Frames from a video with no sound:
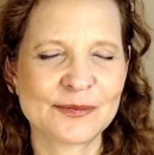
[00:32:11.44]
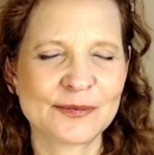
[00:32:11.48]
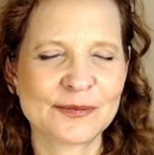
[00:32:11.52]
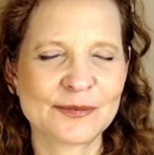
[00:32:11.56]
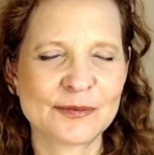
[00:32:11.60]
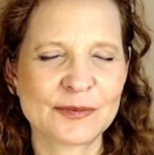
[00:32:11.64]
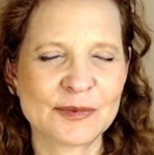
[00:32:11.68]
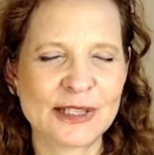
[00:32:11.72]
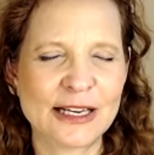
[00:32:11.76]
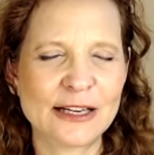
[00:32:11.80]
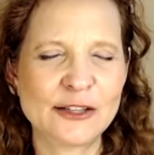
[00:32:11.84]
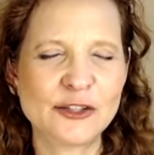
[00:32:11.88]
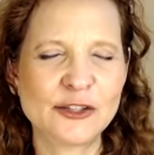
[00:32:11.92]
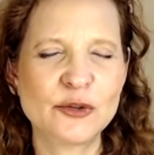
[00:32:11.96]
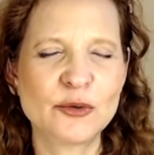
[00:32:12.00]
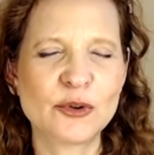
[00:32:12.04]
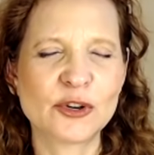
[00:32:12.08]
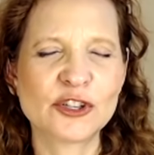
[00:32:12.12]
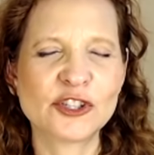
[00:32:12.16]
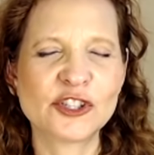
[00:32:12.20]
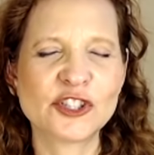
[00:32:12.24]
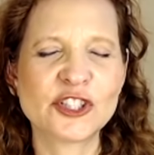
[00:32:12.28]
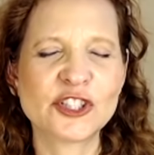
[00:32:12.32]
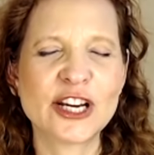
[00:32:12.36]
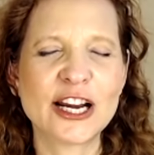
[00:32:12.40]
as you are
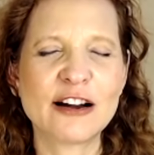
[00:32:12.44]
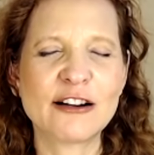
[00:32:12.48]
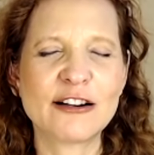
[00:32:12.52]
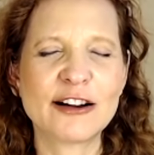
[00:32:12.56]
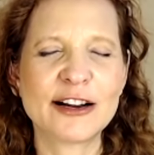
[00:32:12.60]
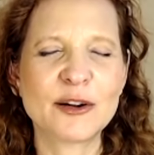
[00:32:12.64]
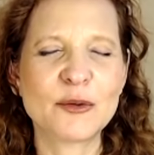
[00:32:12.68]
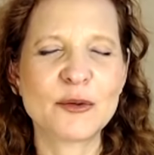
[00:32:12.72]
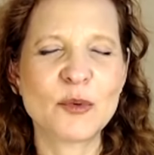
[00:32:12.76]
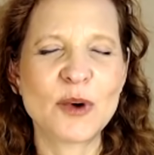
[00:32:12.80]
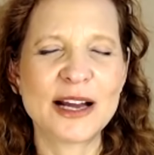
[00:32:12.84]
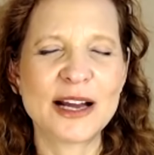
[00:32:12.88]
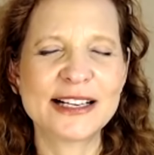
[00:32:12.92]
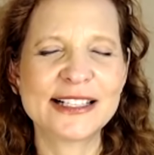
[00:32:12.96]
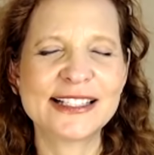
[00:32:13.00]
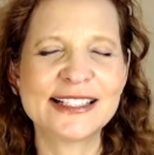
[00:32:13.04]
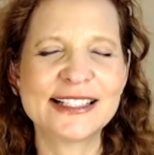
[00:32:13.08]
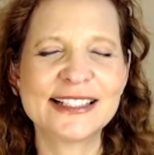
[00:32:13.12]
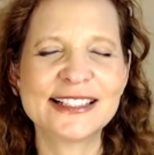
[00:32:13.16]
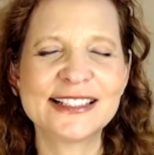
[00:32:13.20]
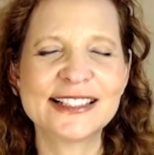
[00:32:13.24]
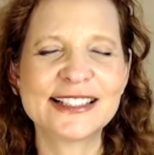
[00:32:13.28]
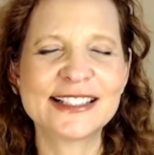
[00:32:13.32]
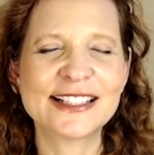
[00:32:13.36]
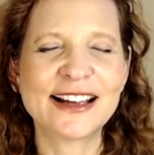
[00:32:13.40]
sharing what is
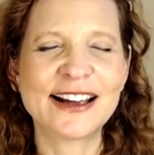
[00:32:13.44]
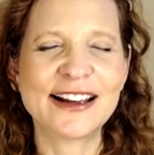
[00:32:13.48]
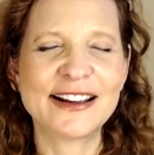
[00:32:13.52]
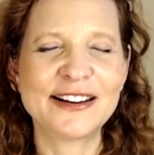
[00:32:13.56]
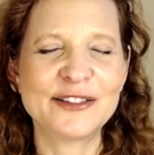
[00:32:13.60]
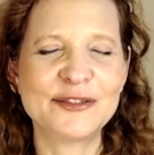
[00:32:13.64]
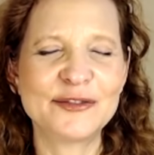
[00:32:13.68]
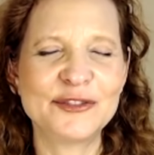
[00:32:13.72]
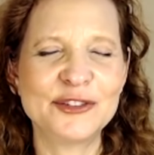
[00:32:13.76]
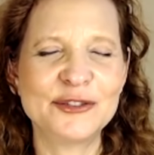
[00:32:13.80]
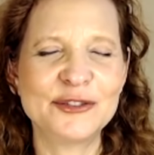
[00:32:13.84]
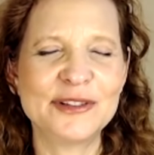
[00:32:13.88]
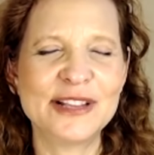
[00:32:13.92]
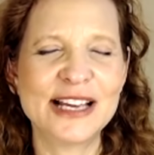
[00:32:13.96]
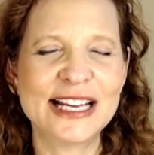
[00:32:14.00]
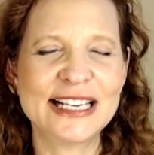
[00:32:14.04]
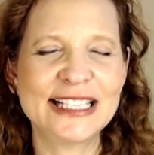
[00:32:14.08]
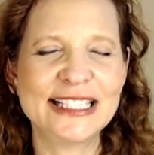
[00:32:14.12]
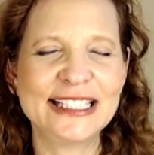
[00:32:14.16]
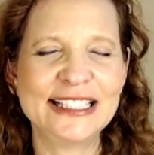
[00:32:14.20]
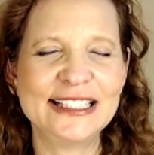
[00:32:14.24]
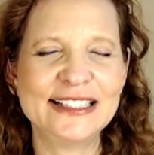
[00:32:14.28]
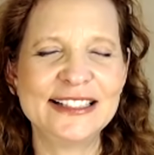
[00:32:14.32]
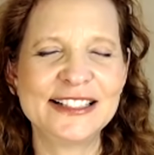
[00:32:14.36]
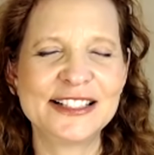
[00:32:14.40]
inside of you that
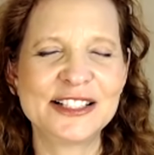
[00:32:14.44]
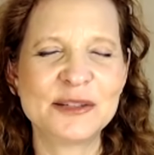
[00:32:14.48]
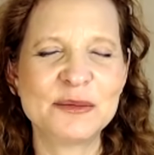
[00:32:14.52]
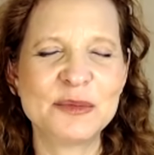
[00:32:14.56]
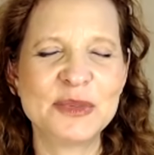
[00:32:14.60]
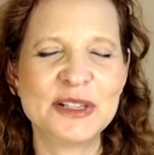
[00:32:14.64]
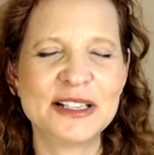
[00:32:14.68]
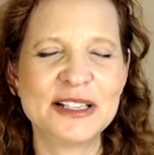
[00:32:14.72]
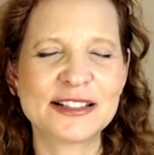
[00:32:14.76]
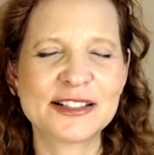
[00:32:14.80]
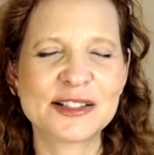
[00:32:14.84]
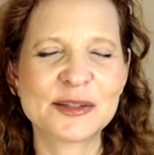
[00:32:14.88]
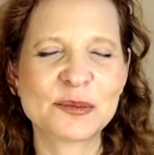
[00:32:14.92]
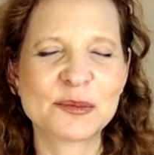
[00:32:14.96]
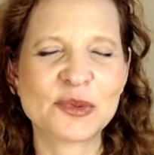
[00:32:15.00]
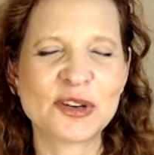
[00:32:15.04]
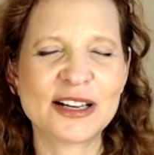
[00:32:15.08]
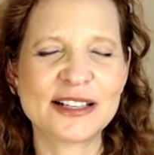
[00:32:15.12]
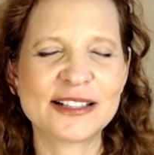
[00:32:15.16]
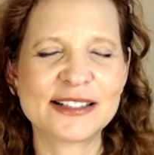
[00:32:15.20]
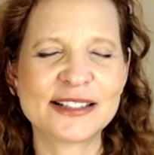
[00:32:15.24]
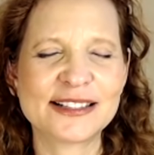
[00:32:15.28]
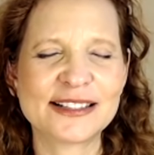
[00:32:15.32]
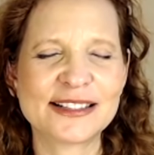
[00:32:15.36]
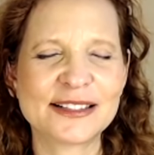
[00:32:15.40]
needs to be
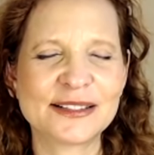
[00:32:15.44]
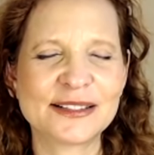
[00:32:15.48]
expressed.